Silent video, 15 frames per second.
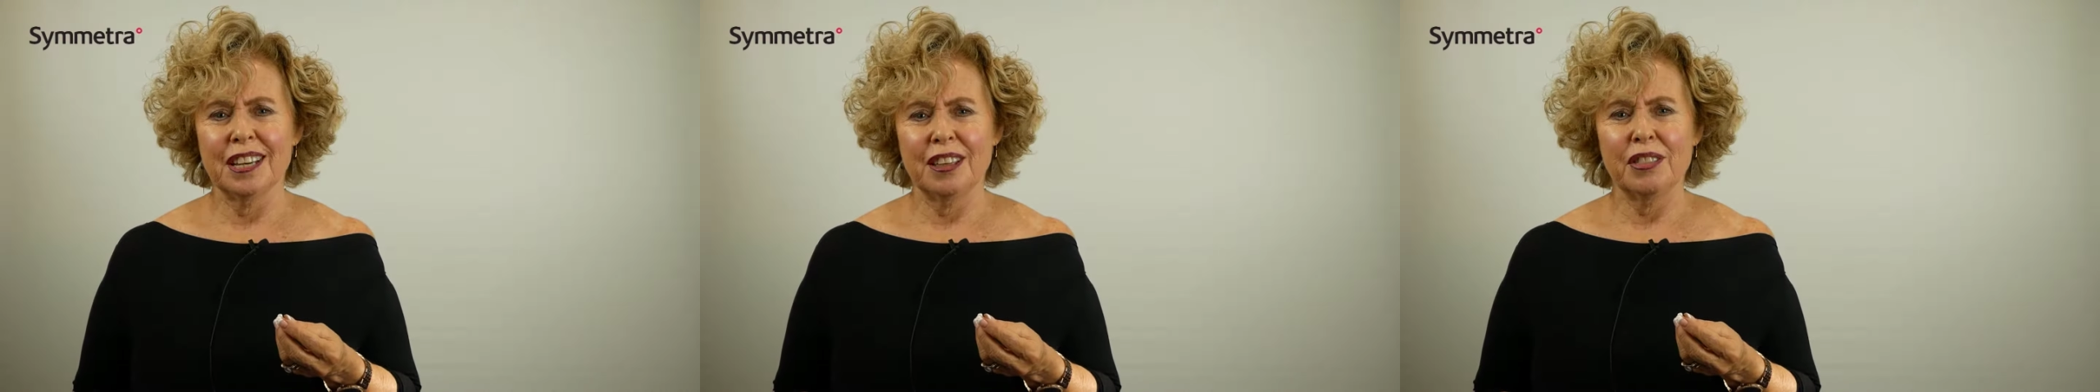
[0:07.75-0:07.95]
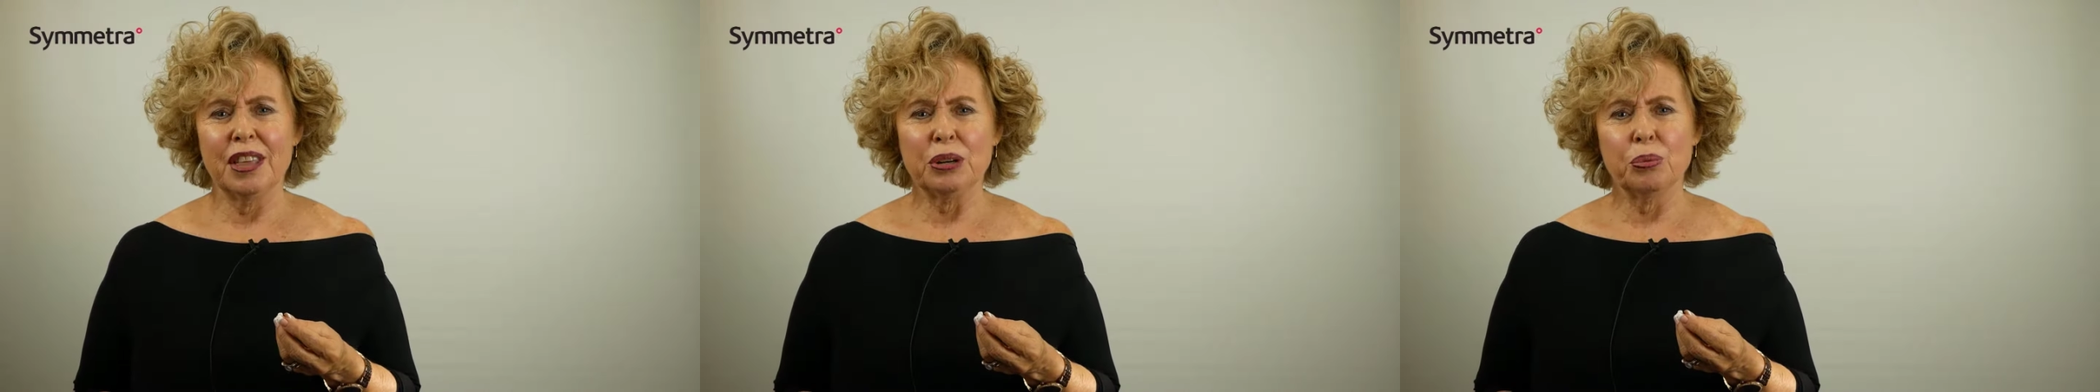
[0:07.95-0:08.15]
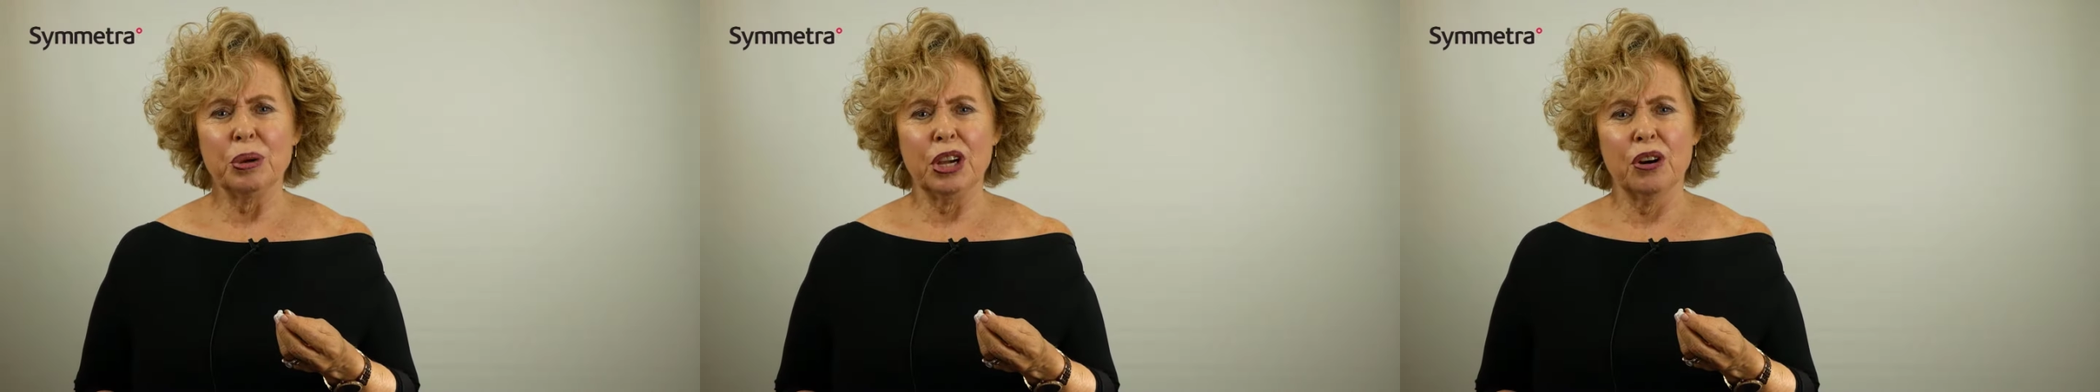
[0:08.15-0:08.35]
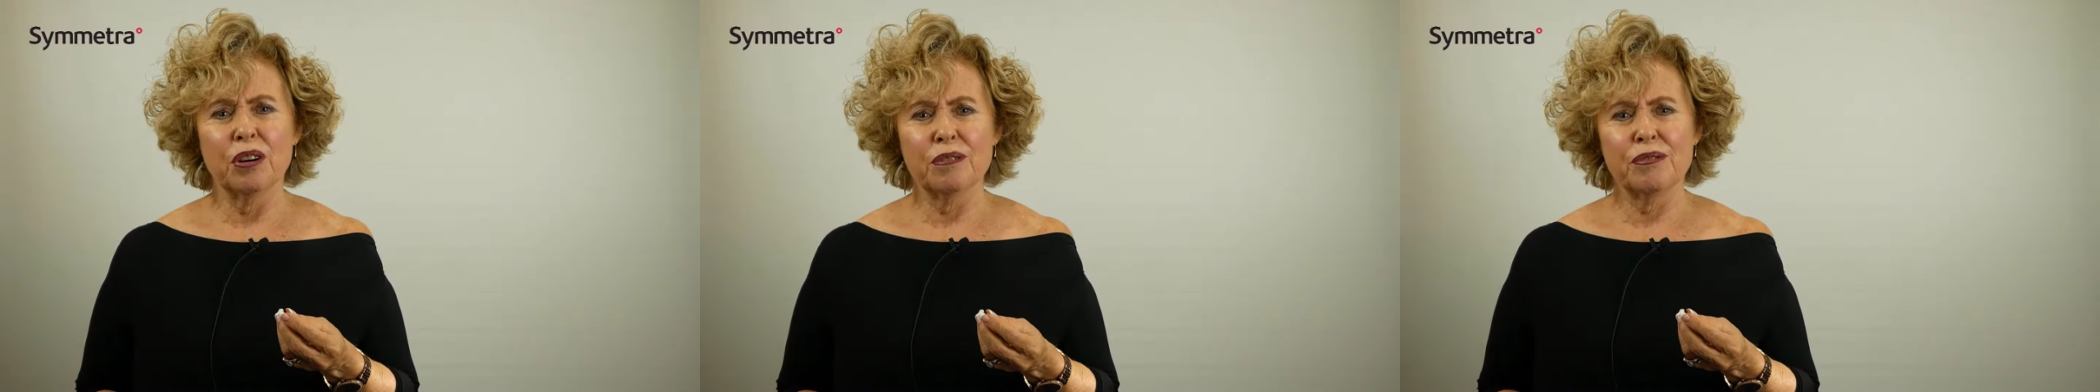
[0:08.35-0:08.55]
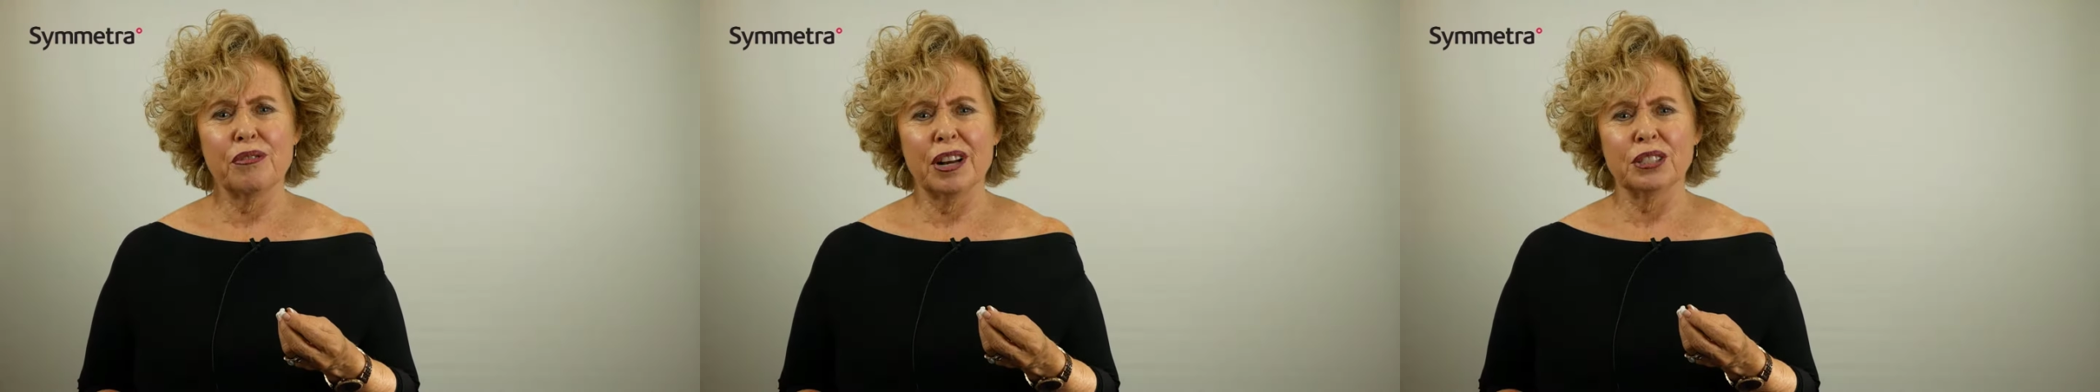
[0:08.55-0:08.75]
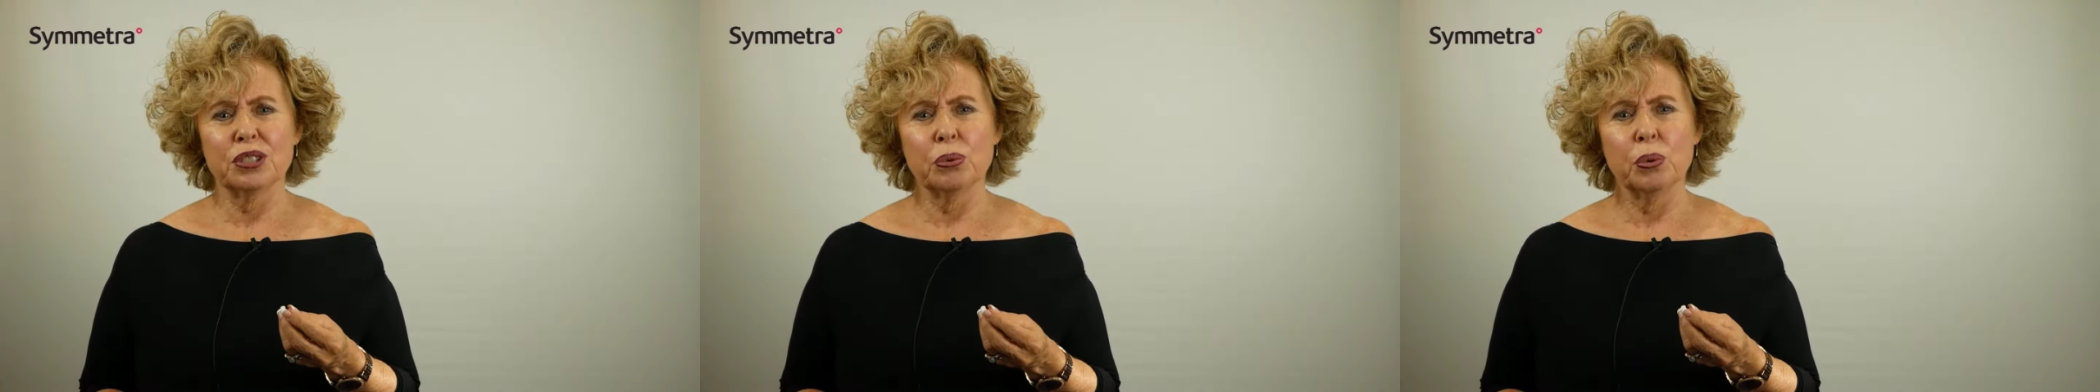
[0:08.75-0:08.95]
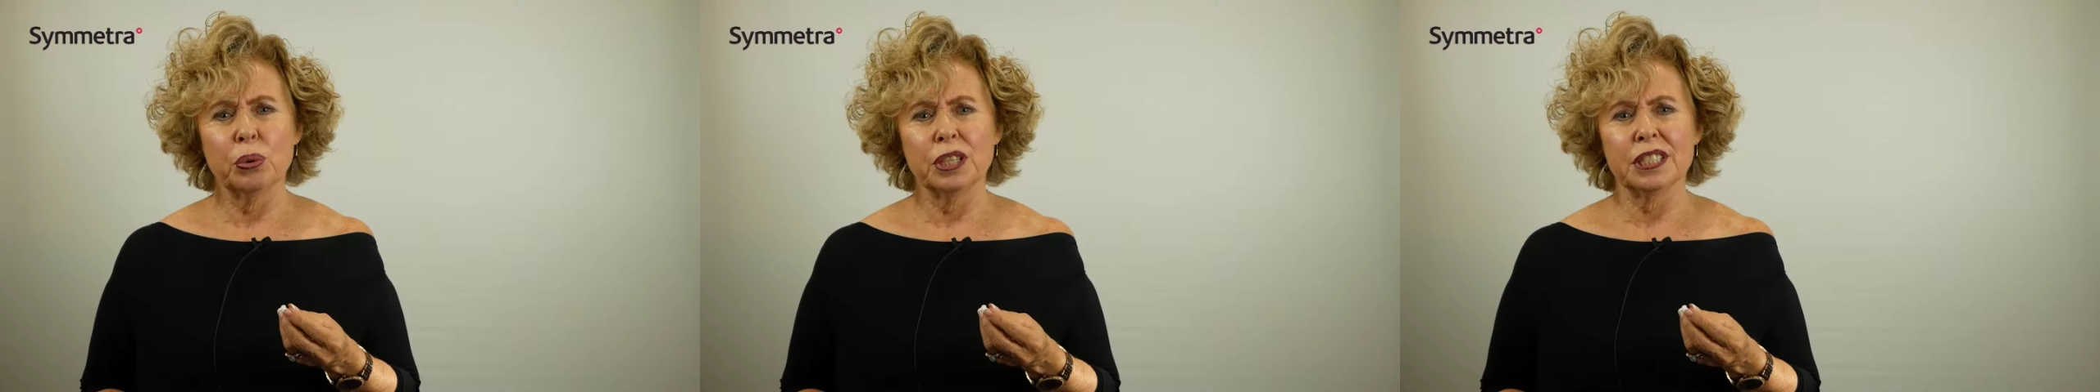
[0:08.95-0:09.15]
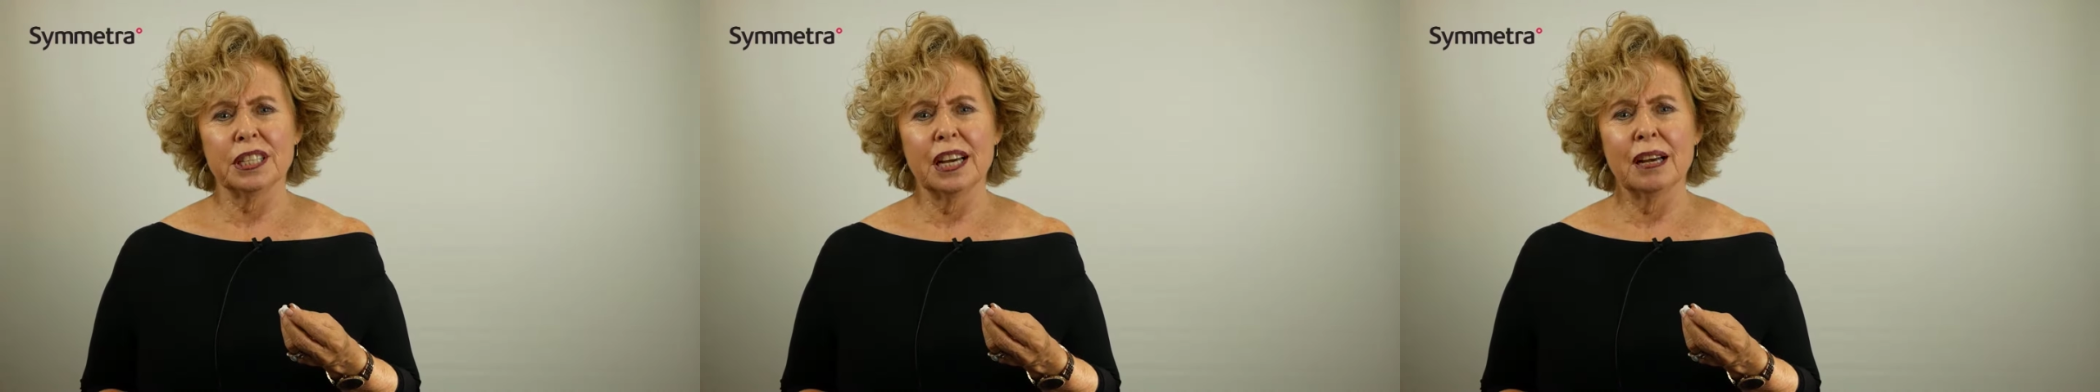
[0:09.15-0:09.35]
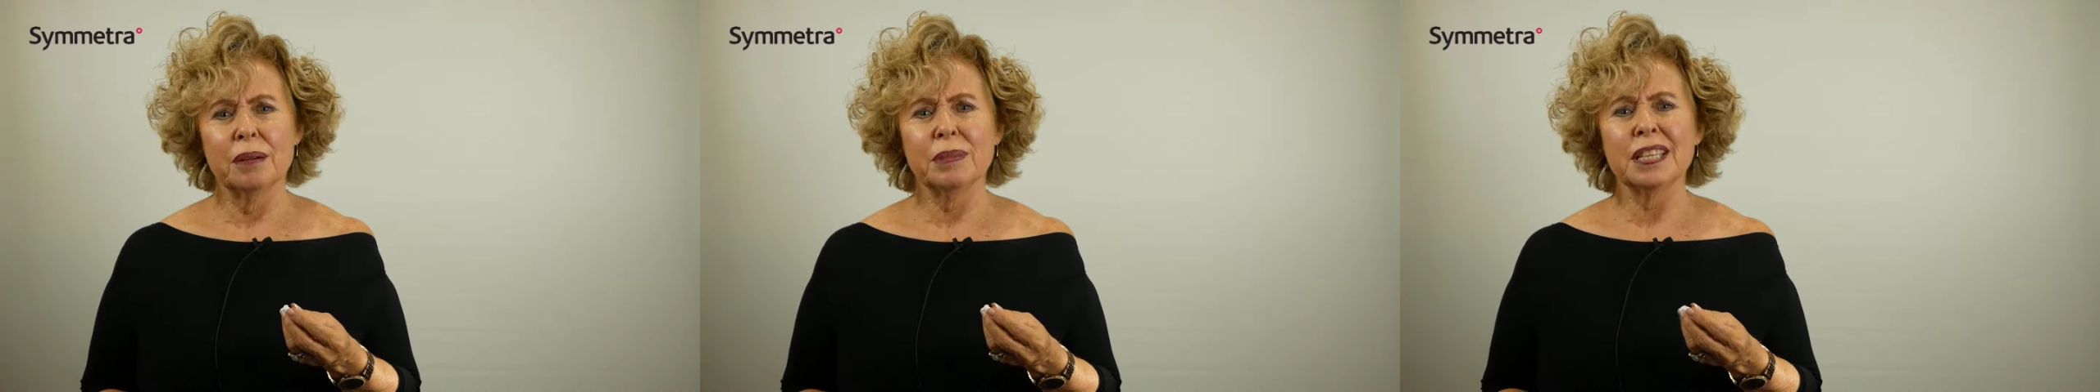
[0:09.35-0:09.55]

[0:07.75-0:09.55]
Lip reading: that we confront all the time